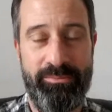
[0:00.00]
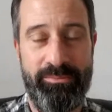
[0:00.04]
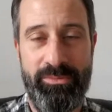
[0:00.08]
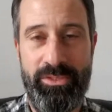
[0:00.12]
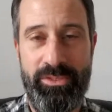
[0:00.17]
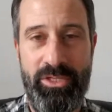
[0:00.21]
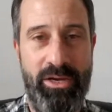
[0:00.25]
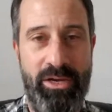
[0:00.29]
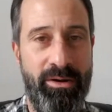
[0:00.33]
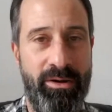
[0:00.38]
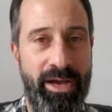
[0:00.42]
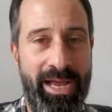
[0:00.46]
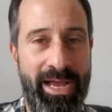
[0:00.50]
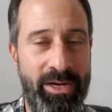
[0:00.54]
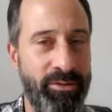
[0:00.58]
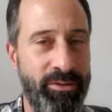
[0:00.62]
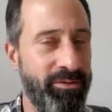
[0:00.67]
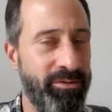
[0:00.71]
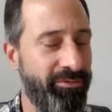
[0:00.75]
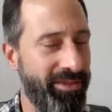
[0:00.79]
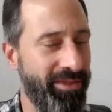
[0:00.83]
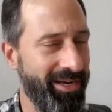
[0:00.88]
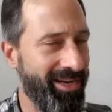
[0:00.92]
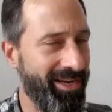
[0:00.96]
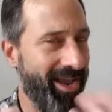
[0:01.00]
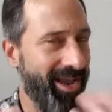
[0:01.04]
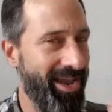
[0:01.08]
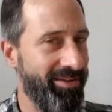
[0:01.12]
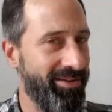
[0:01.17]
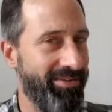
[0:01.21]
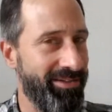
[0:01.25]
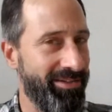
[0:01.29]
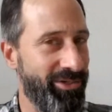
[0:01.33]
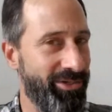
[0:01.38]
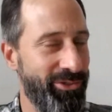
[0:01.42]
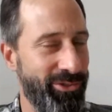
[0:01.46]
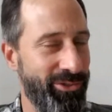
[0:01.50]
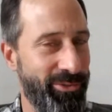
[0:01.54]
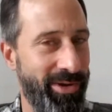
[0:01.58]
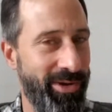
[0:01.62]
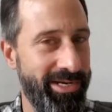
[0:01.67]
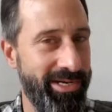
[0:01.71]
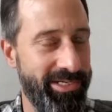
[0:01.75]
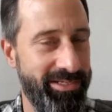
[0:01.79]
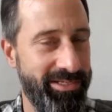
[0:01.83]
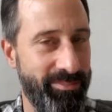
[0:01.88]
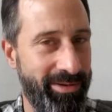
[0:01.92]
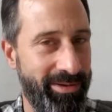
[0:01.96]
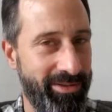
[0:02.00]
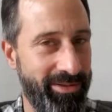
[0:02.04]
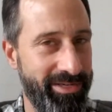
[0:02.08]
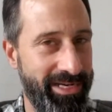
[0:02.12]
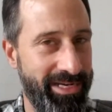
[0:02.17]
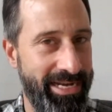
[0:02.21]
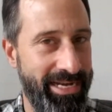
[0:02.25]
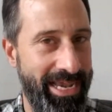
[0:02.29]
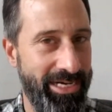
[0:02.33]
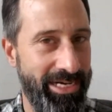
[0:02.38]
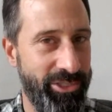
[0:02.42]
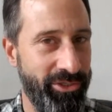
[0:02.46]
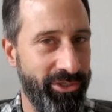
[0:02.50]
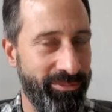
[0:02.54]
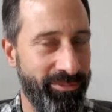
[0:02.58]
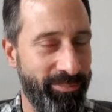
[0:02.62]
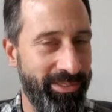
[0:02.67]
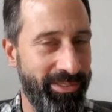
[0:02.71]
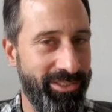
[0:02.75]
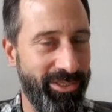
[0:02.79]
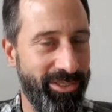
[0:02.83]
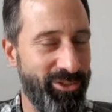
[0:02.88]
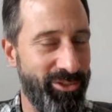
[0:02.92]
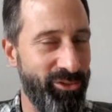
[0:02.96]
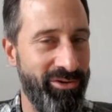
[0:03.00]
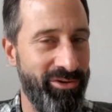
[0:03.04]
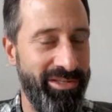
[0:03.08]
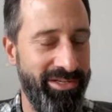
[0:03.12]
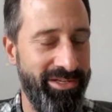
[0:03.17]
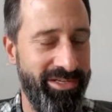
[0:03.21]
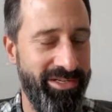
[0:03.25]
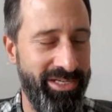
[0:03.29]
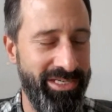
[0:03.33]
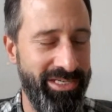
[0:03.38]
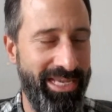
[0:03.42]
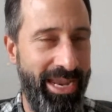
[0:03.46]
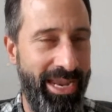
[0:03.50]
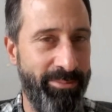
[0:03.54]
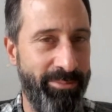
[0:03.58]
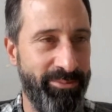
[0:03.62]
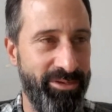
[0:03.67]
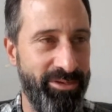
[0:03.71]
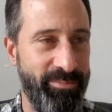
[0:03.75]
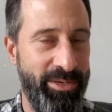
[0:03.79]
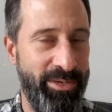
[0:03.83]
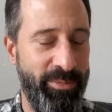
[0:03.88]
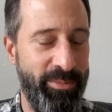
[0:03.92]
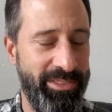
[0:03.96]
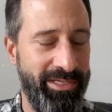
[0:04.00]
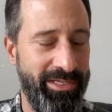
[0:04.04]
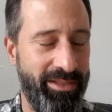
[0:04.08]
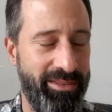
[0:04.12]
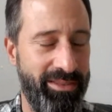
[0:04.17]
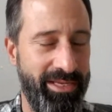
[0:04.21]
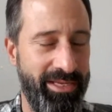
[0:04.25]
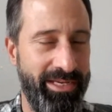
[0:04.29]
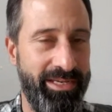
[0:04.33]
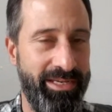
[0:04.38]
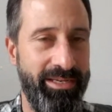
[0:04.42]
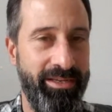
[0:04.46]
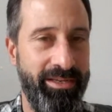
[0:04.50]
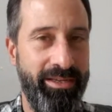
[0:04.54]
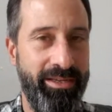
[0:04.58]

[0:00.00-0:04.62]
So I don't know if that kind of answers your question about the connection, but it's a story that just came to me, which I think